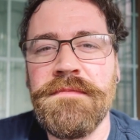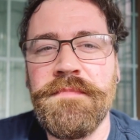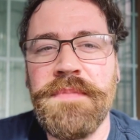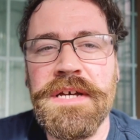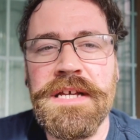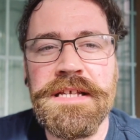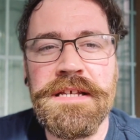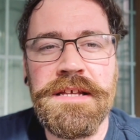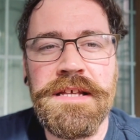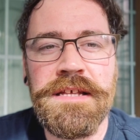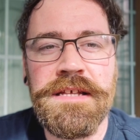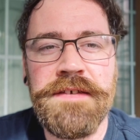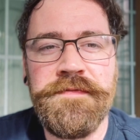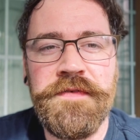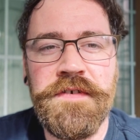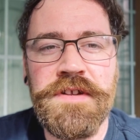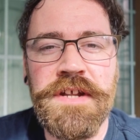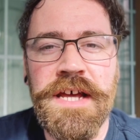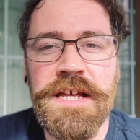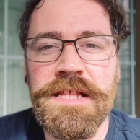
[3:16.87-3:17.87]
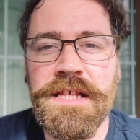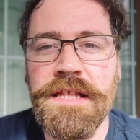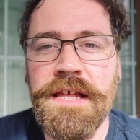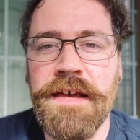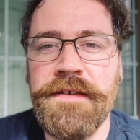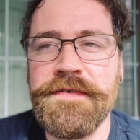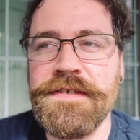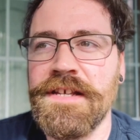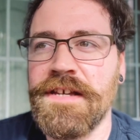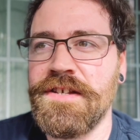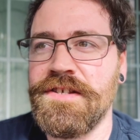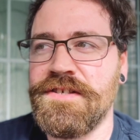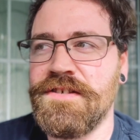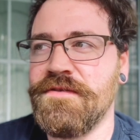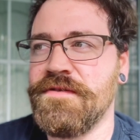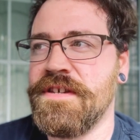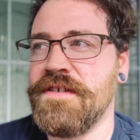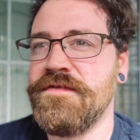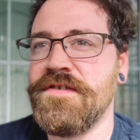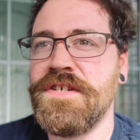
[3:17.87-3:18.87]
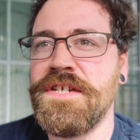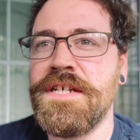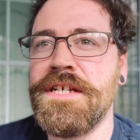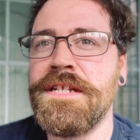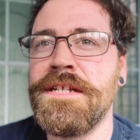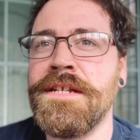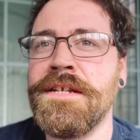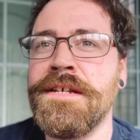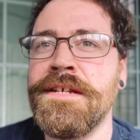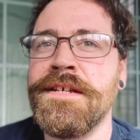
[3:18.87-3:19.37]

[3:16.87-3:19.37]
But if you're not in the lifestyle, you just don't give a shit.